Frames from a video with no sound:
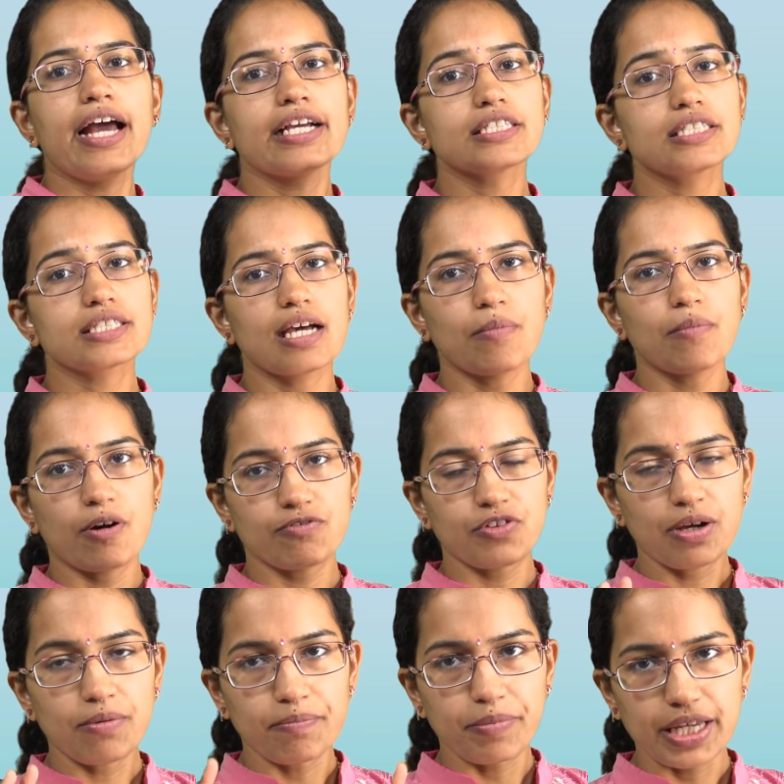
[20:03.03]
is some of
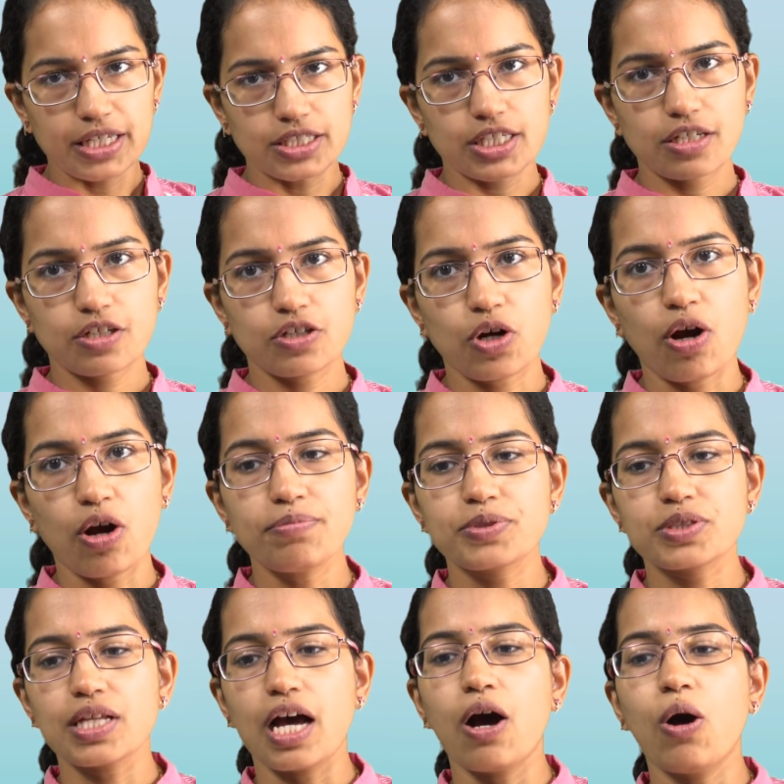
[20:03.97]
the major
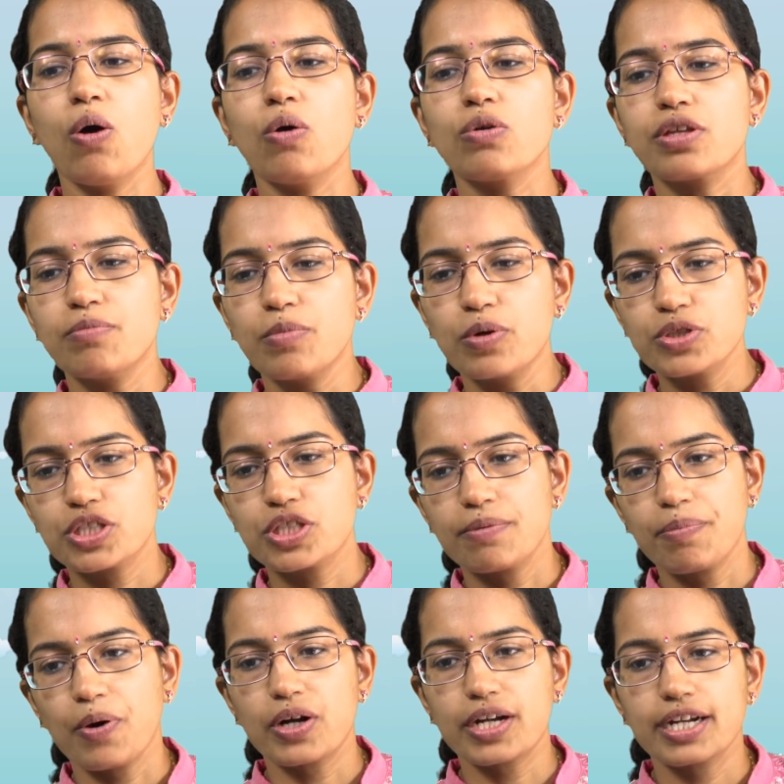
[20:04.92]
crops. Now the most
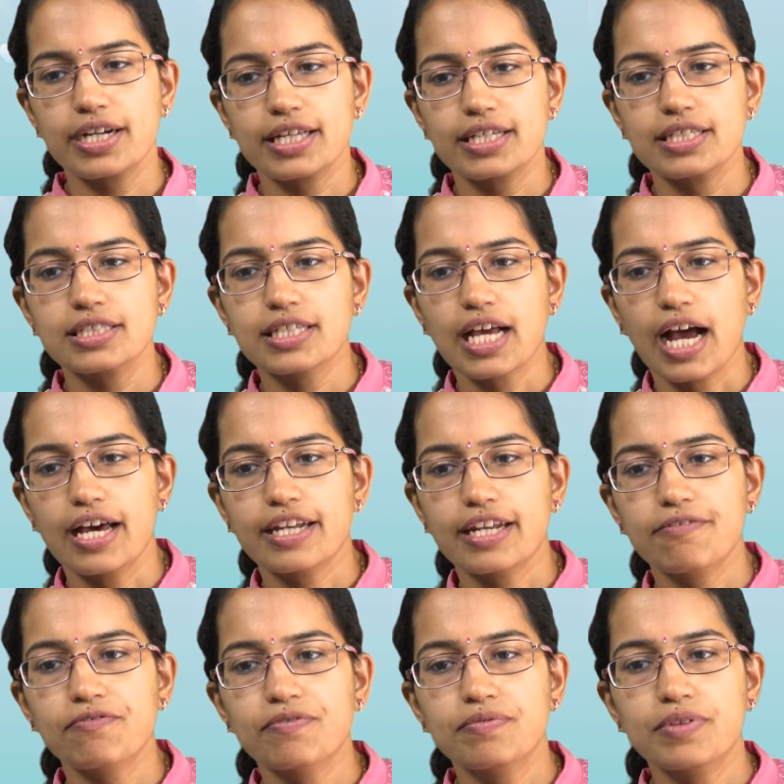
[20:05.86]
important is
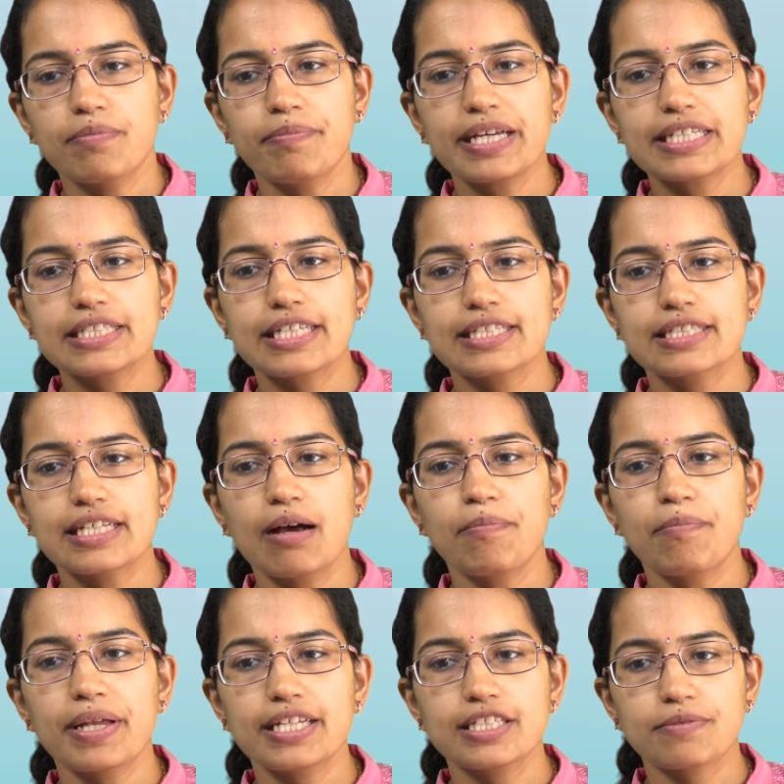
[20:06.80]
Kharif. The best
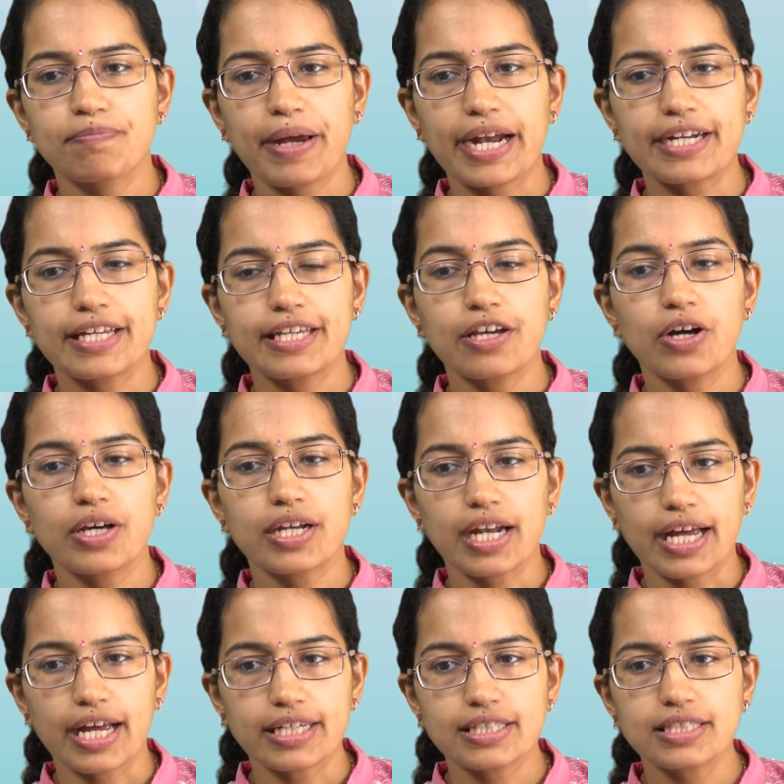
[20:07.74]
example is paddy or
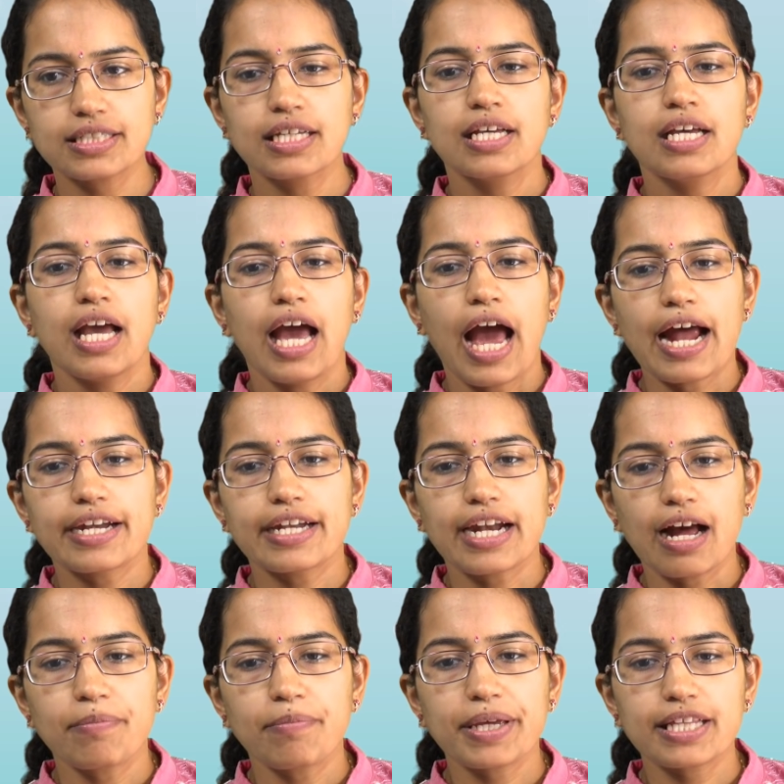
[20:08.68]
rice and
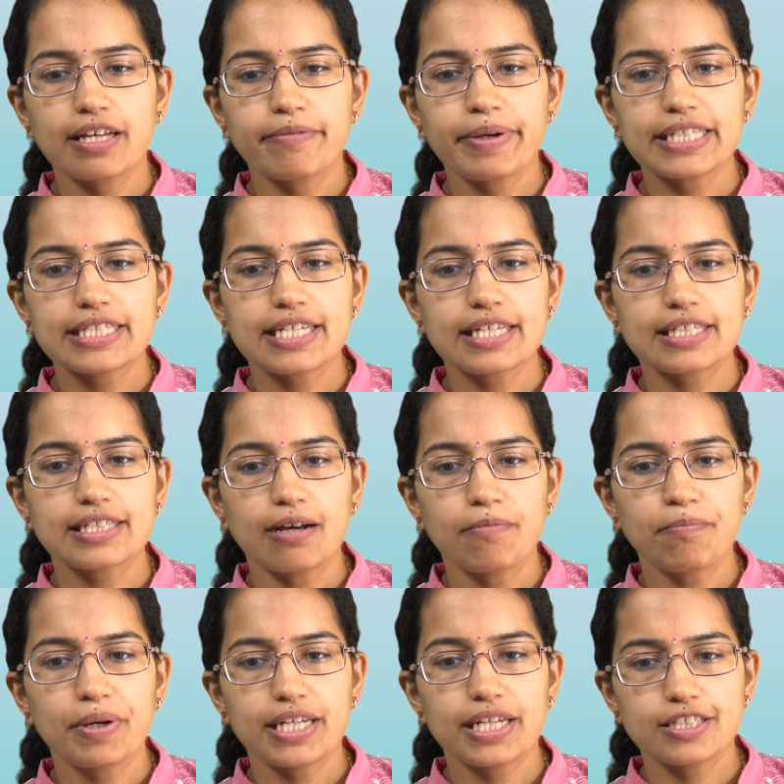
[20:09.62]
Rabi the best
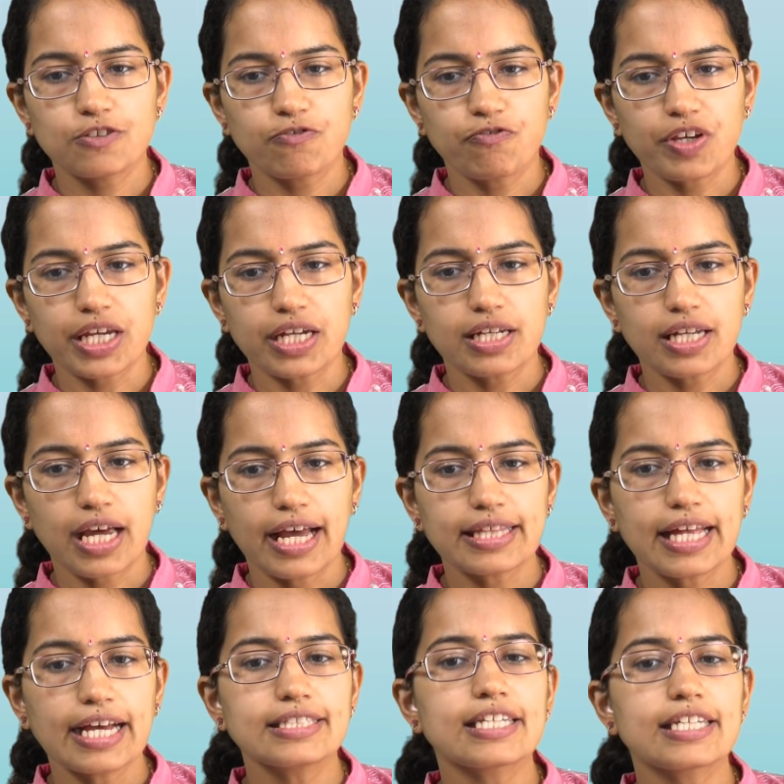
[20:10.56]
example is wheat
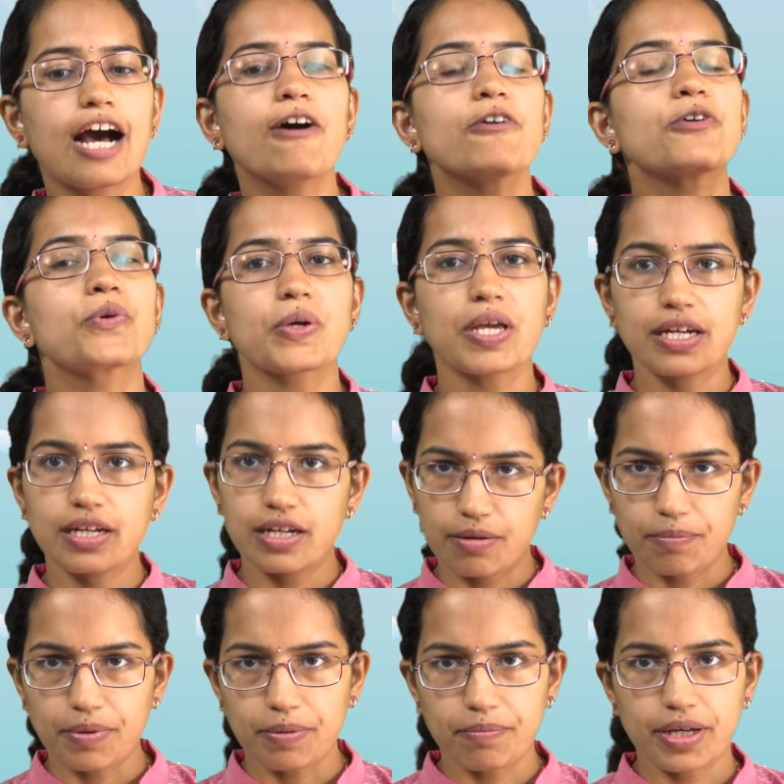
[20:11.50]
and that's how you can
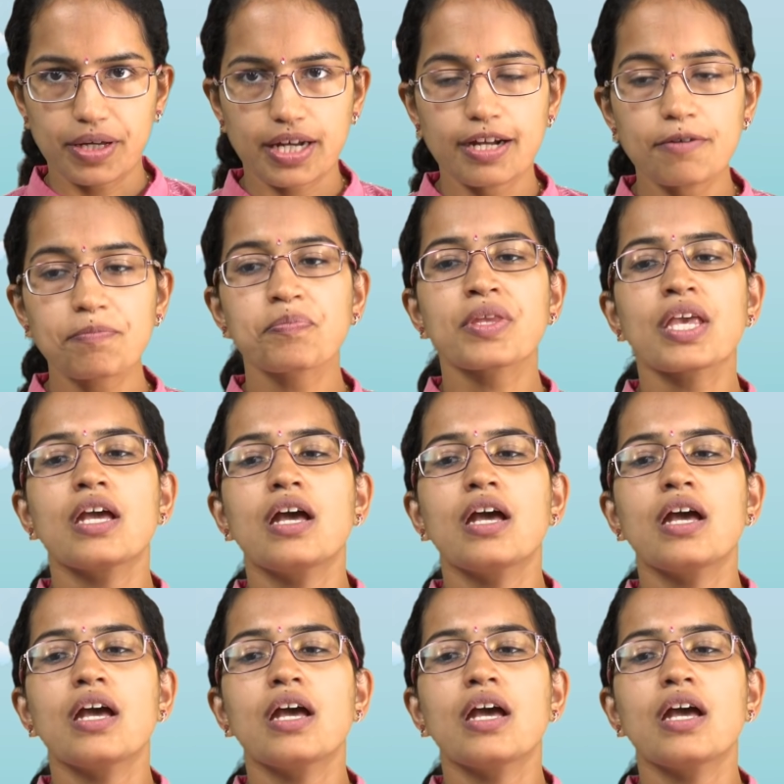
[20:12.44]
remember it.